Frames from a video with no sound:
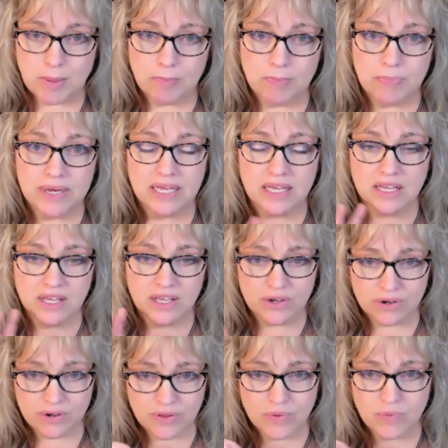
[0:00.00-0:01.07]
But
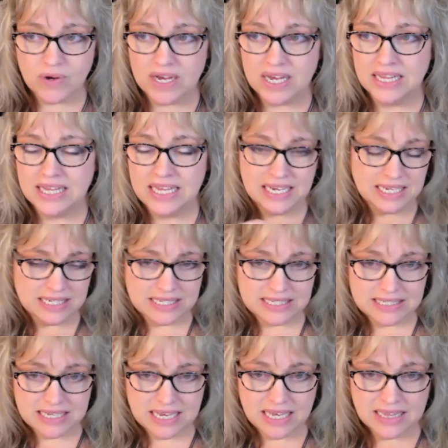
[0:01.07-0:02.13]
you're the one that can
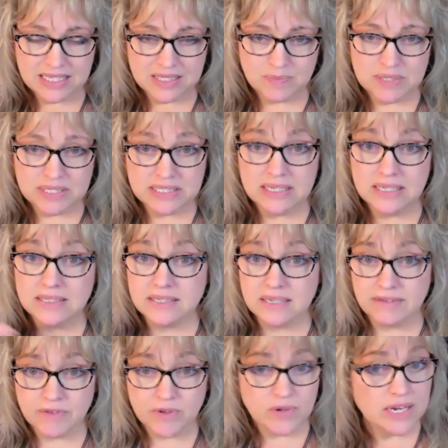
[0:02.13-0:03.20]
design this business. And
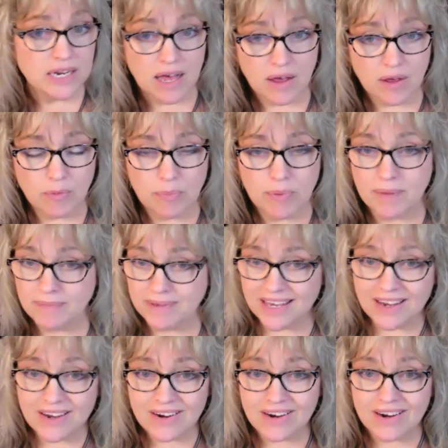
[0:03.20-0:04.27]
if you need help, I'm
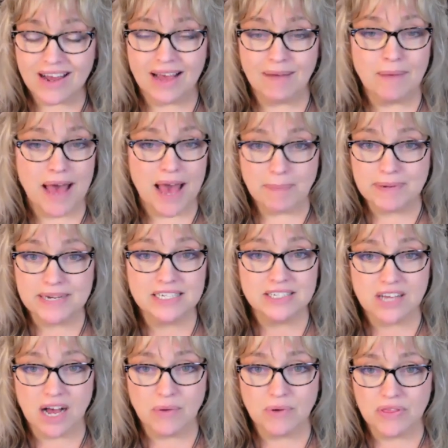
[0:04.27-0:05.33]
here. I'm happy to
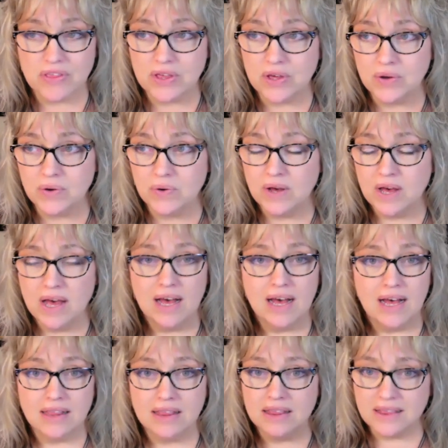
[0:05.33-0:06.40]
talk with you.
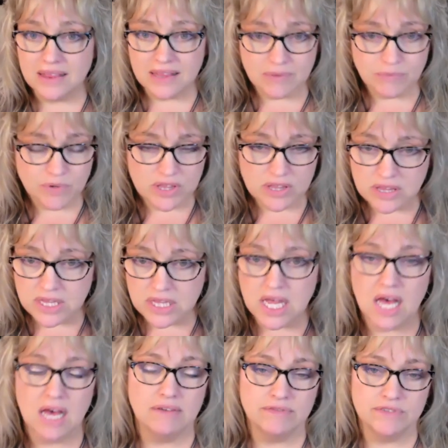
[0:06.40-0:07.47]
L- would
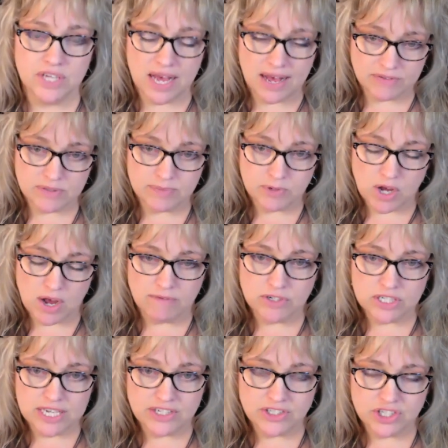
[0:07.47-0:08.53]
love to have some
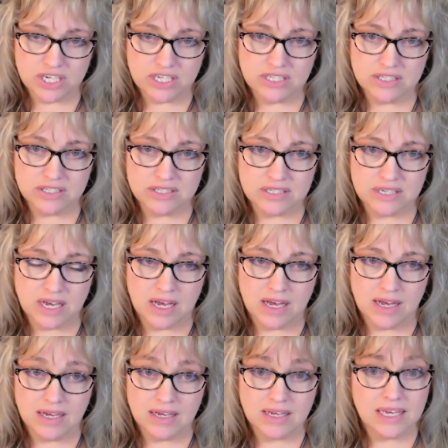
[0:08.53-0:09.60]
conversations
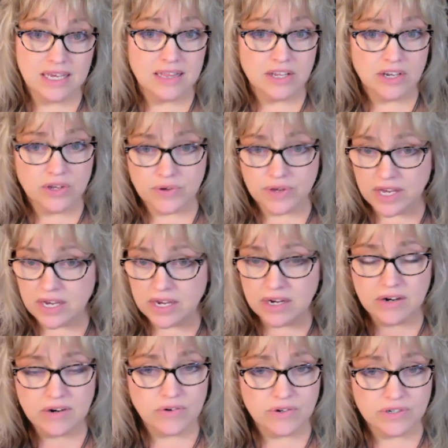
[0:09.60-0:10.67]
uh, in the new
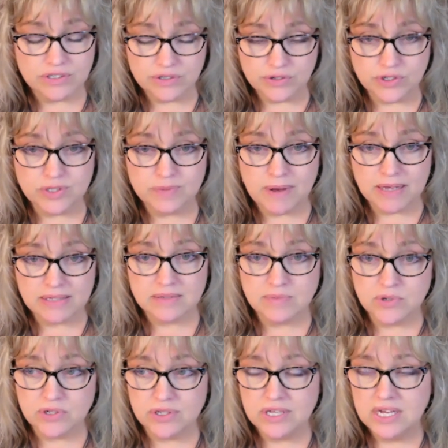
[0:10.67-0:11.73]
year or as soon as
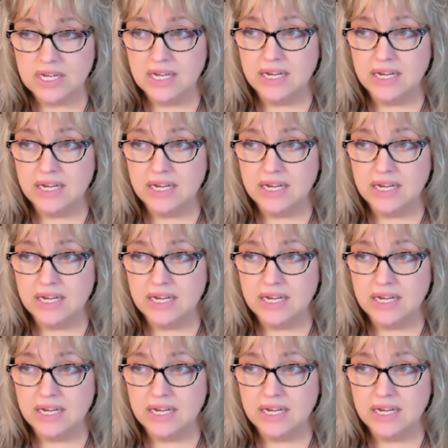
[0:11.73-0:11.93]
possible